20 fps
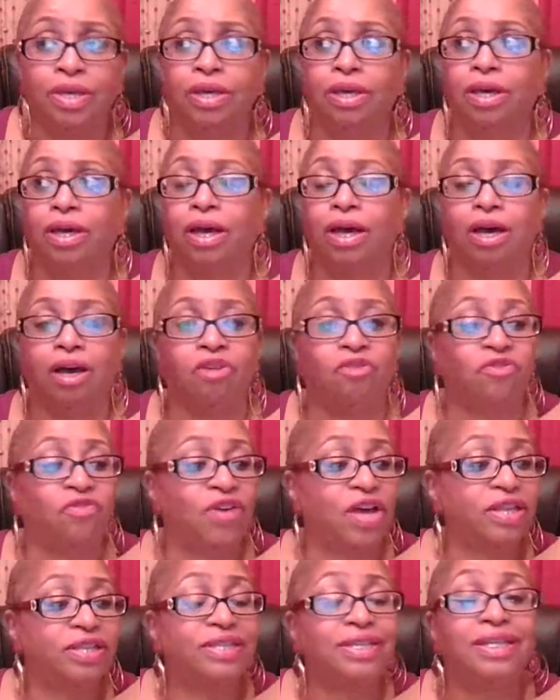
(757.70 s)

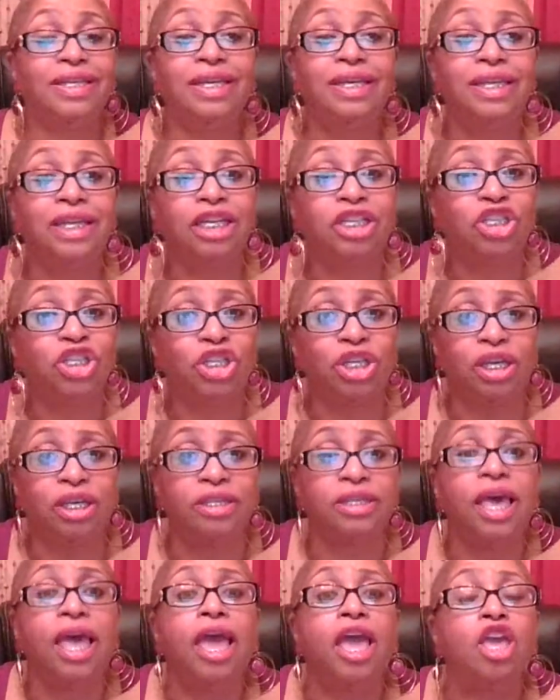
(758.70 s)
Fontina
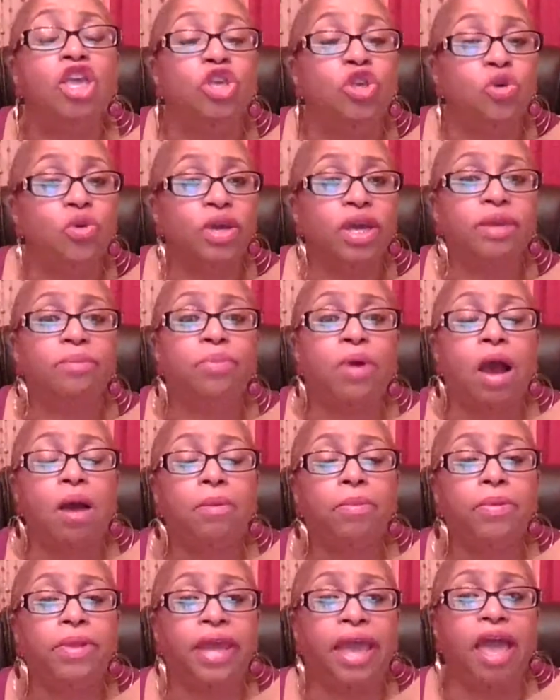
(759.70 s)
cheese. You can
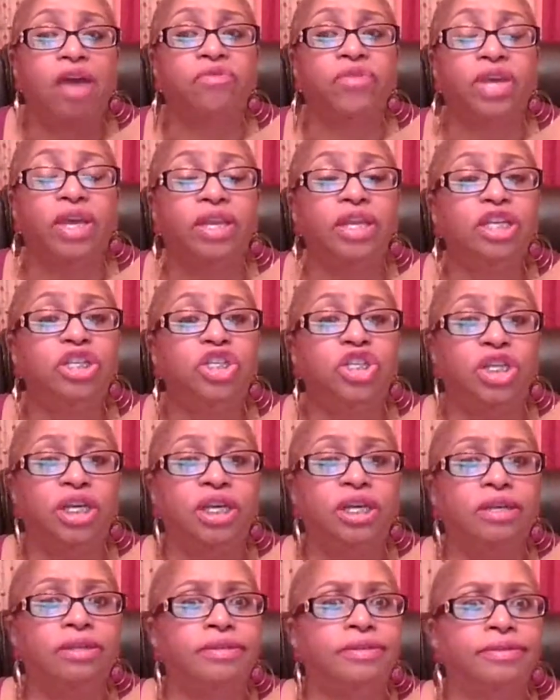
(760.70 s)
probably have any
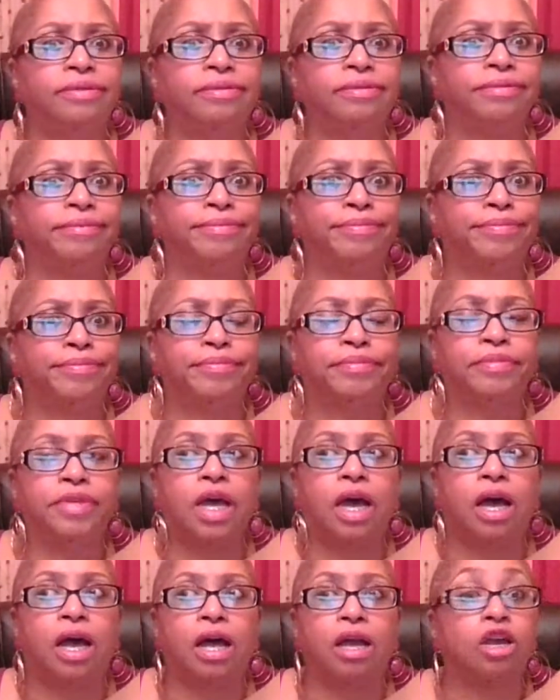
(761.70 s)
cheese,
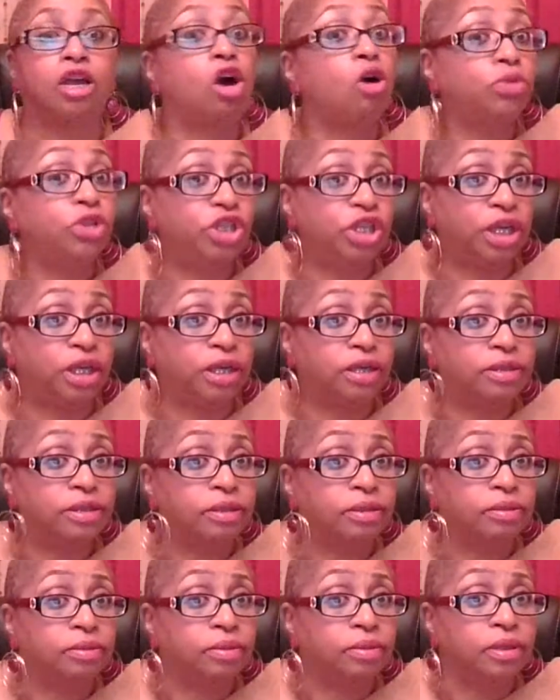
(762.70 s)
goat
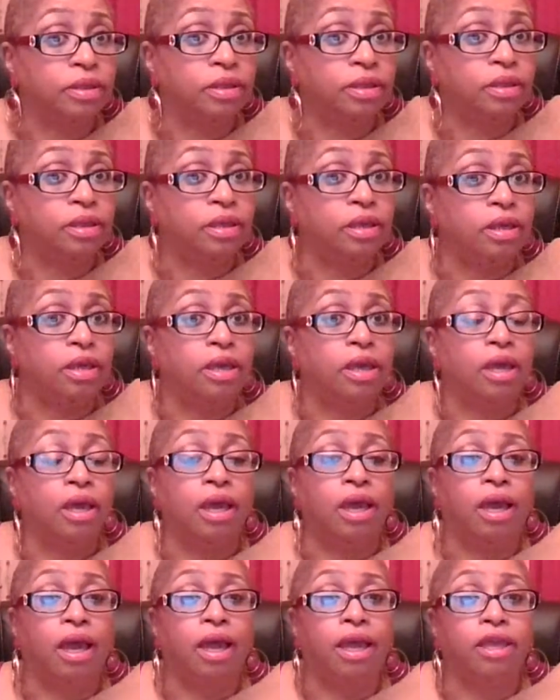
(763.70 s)
cheese.
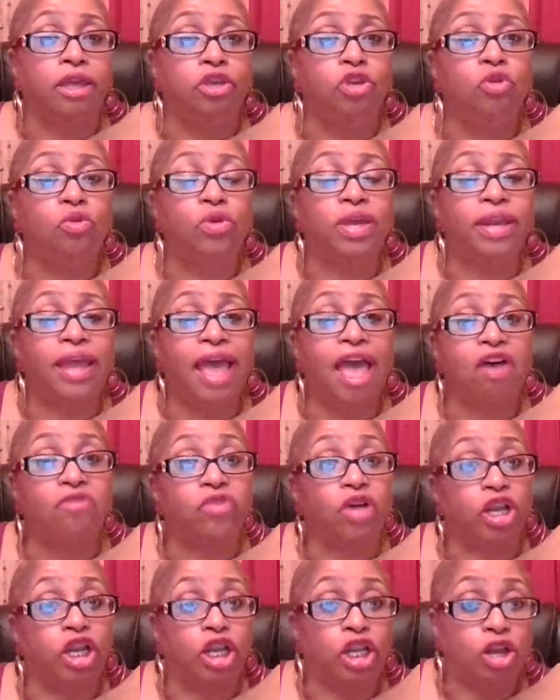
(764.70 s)
You can have
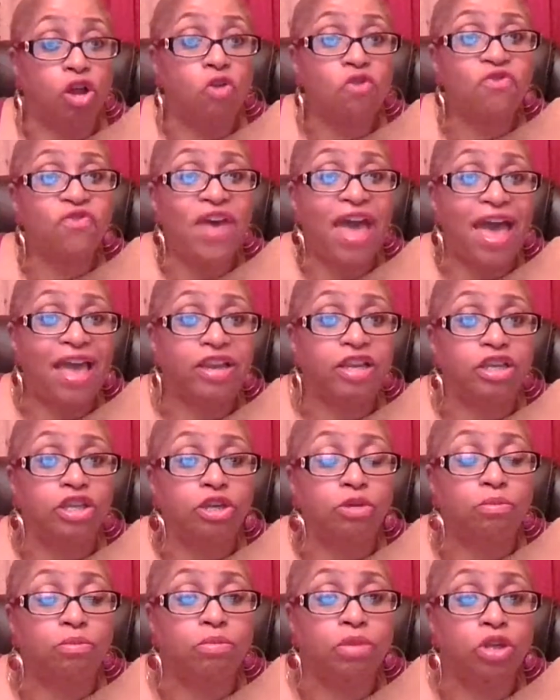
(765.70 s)
low-fat
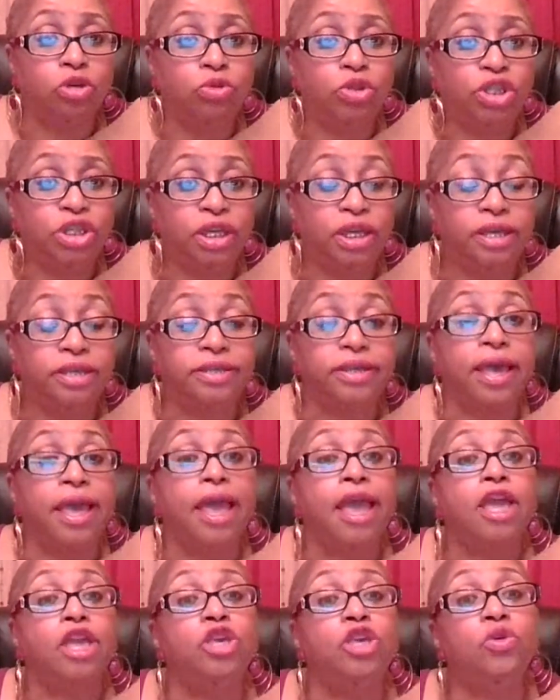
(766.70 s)
blue cheese.
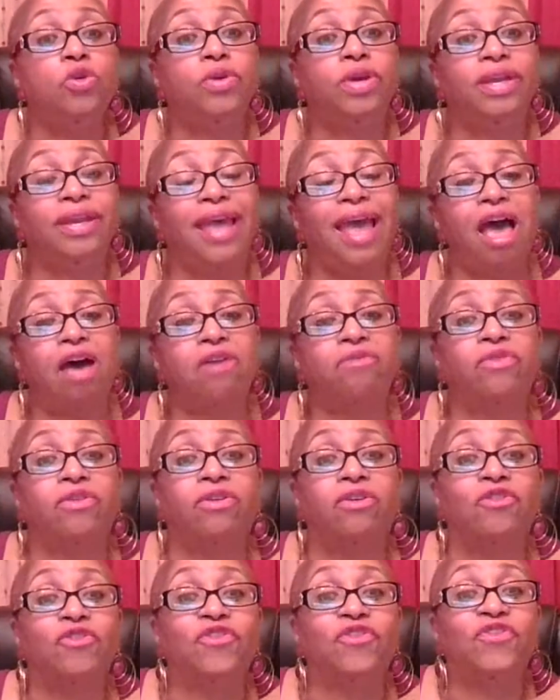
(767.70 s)
You can have
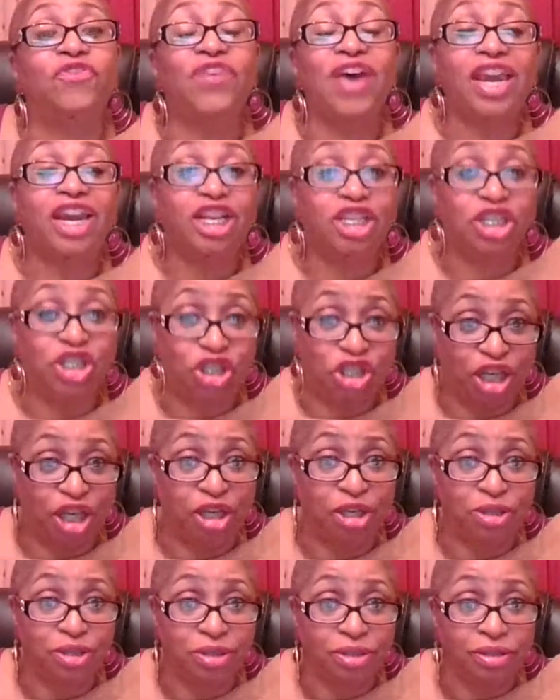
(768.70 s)
feta
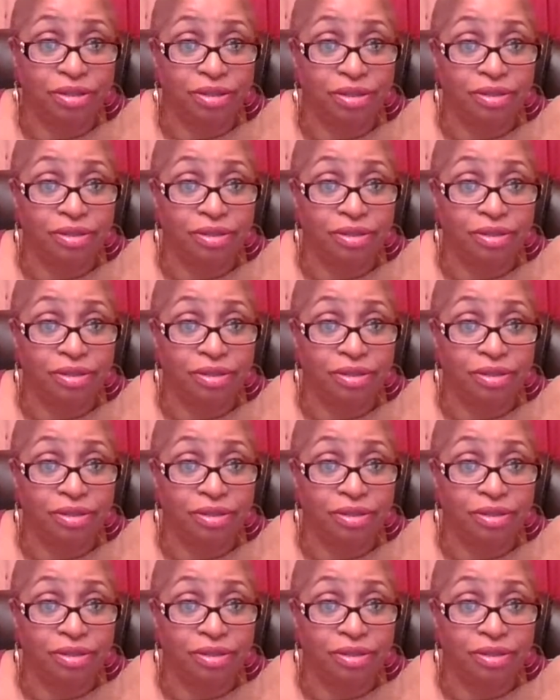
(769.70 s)
cheese.